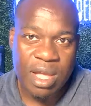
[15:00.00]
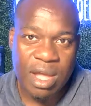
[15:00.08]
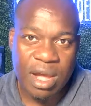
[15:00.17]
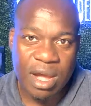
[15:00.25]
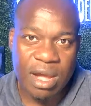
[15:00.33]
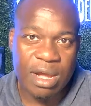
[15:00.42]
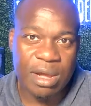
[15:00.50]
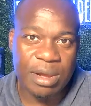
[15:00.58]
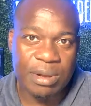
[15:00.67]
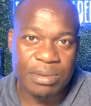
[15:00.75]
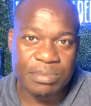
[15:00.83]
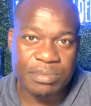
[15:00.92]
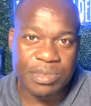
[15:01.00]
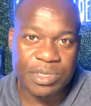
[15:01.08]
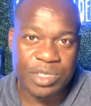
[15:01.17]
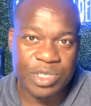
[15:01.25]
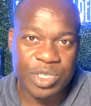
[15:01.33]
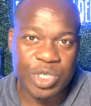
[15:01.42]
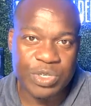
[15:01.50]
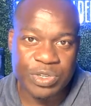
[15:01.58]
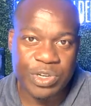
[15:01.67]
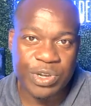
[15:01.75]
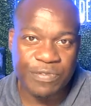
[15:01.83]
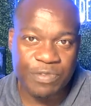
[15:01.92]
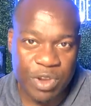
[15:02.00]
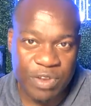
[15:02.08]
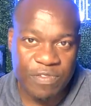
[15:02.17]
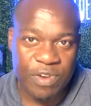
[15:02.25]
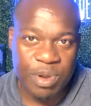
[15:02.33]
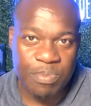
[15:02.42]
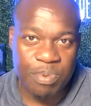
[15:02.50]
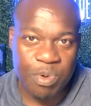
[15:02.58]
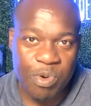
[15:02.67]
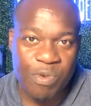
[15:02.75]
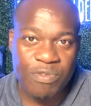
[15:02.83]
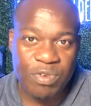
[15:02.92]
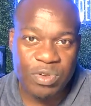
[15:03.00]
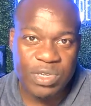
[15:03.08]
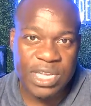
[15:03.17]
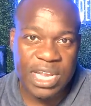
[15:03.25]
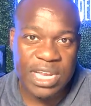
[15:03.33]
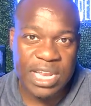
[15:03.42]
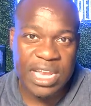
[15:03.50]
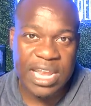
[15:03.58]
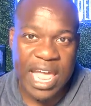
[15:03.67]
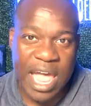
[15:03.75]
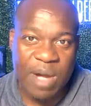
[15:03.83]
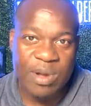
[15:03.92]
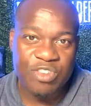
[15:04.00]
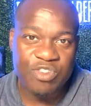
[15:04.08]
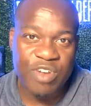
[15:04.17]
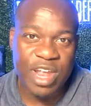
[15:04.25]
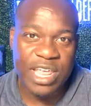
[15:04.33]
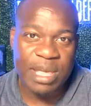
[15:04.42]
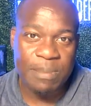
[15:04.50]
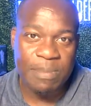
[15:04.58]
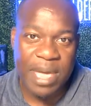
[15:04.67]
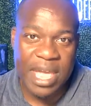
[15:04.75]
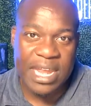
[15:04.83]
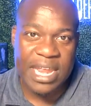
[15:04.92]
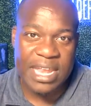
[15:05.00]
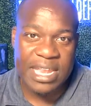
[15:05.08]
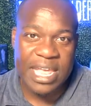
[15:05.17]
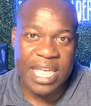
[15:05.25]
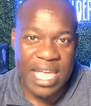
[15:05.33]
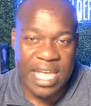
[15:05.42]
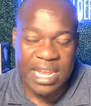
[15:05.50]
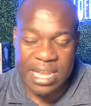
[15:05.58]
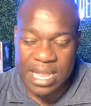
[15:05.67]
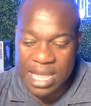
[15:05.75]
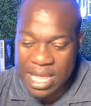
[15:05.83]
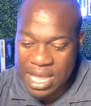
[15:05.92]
um, to a few different approvals, and then now he's trying to get paid at the end,